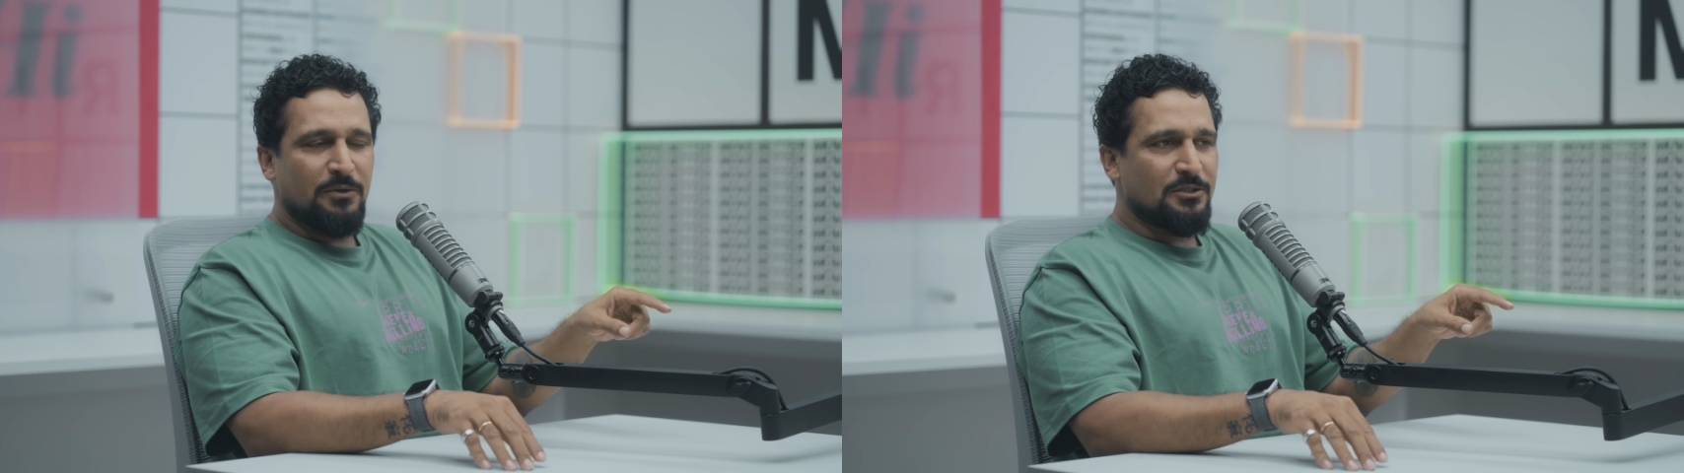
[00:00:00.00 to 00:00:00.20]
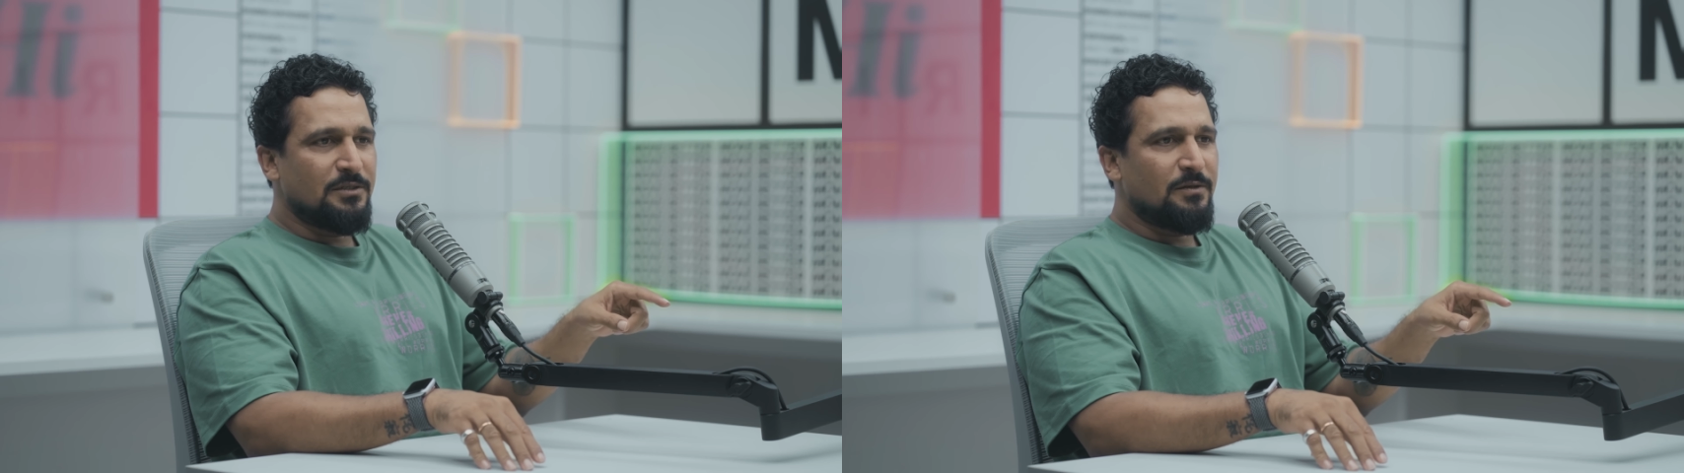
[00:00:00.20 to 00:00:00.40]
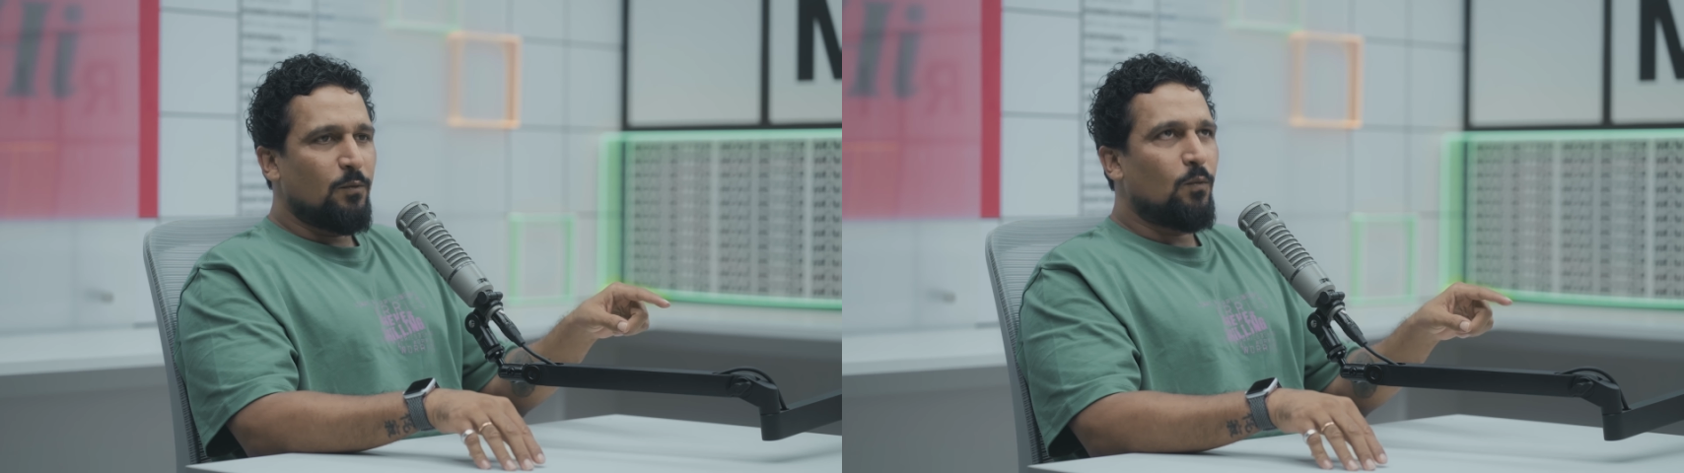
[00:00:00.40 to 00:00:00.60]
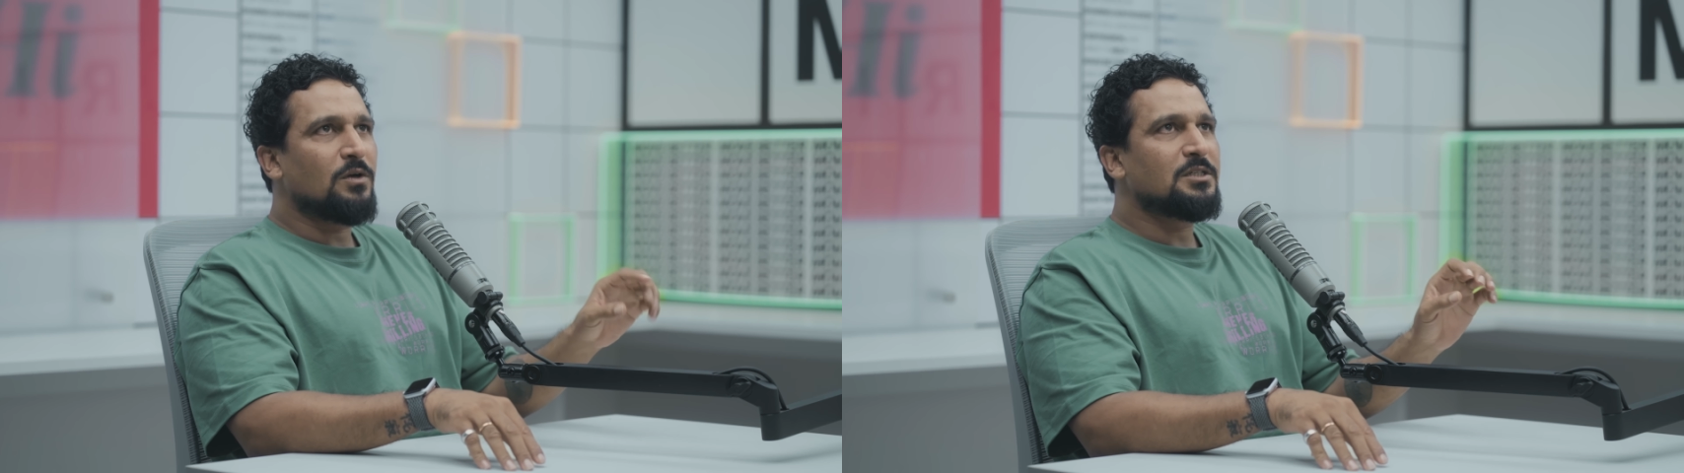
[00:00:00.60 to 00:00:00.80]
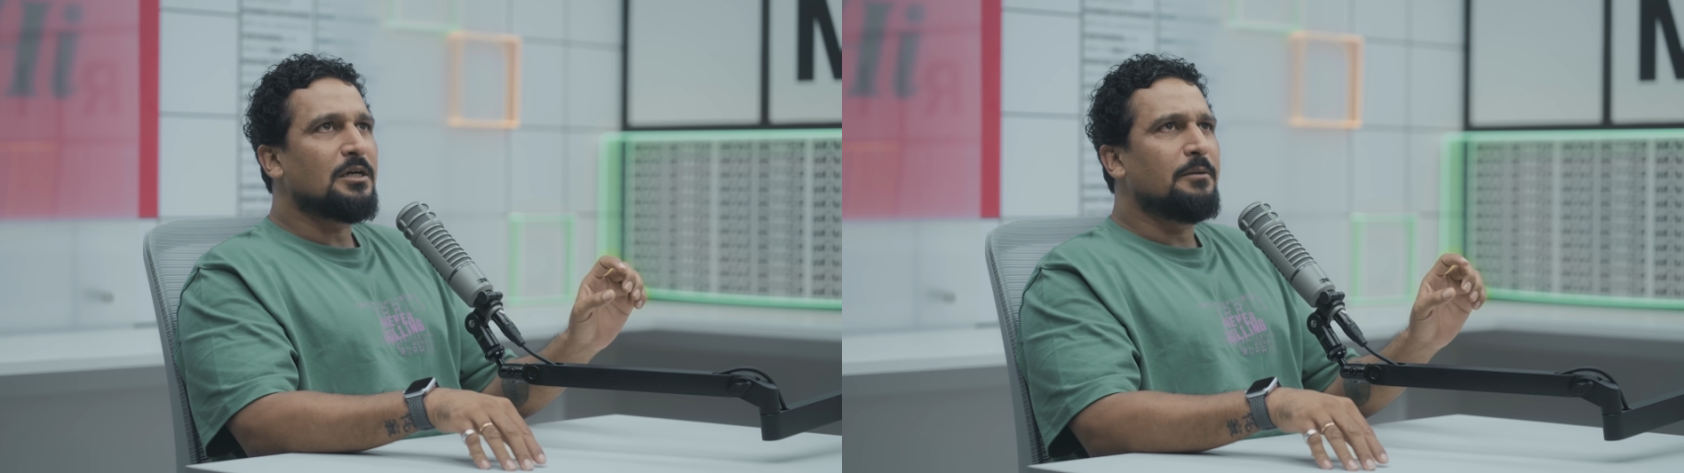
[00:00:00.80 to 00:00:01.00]
person
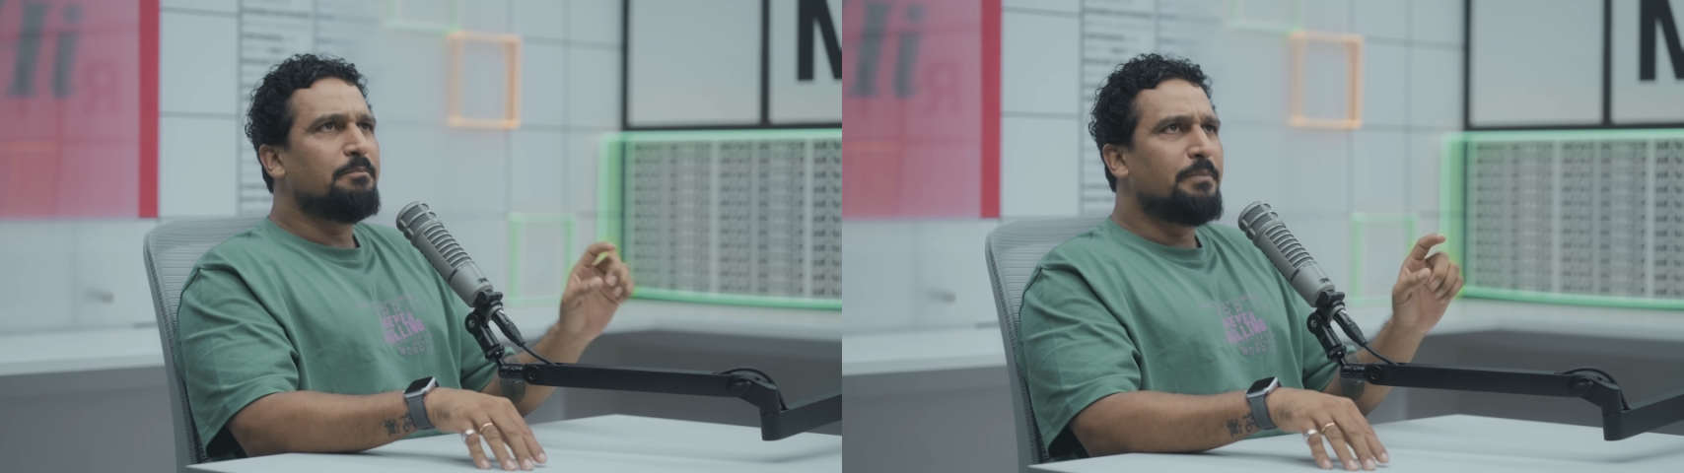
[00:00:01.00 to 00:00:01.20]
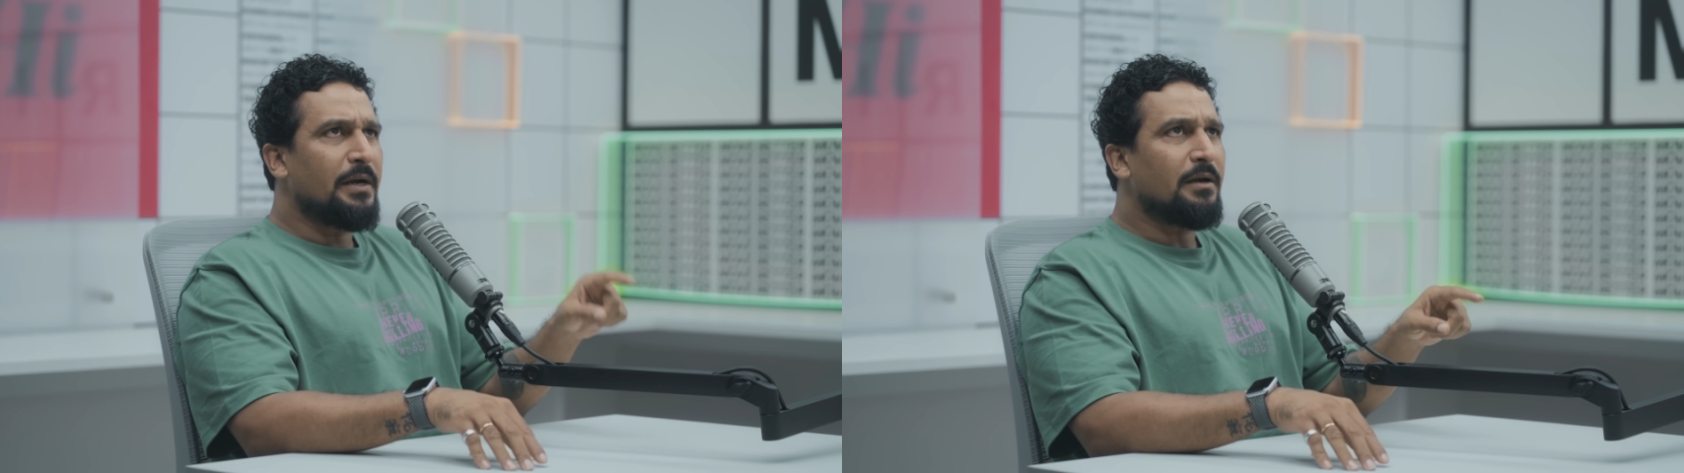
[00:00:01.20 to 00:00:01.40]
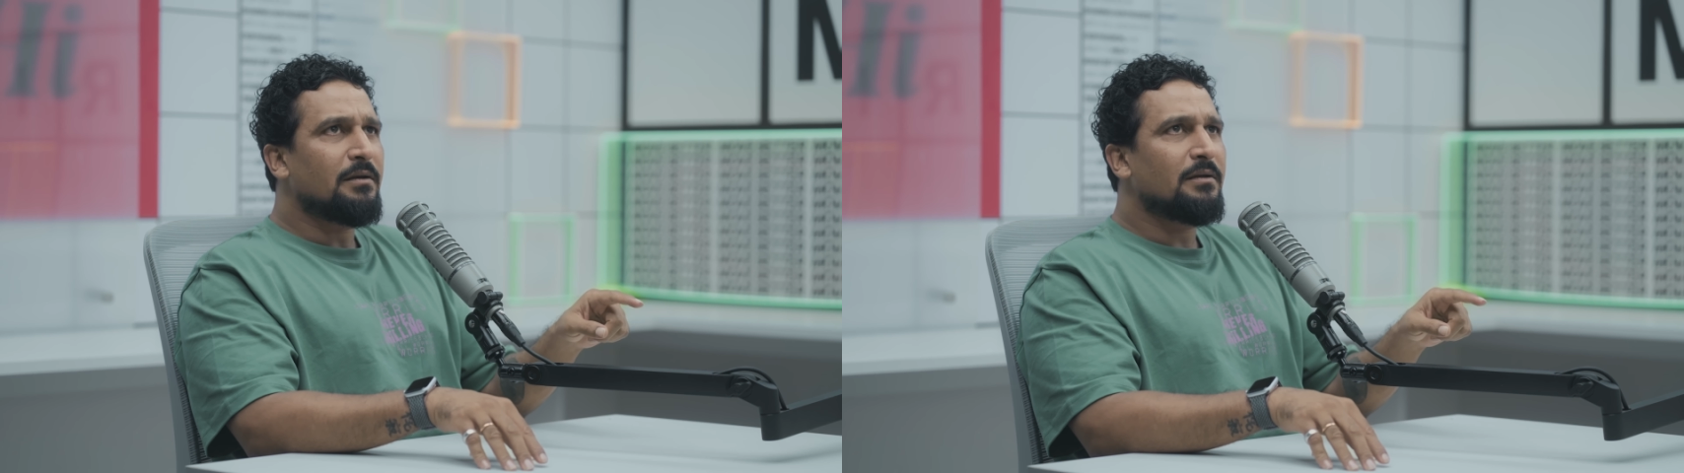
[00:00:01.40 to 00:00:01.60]
was a Brit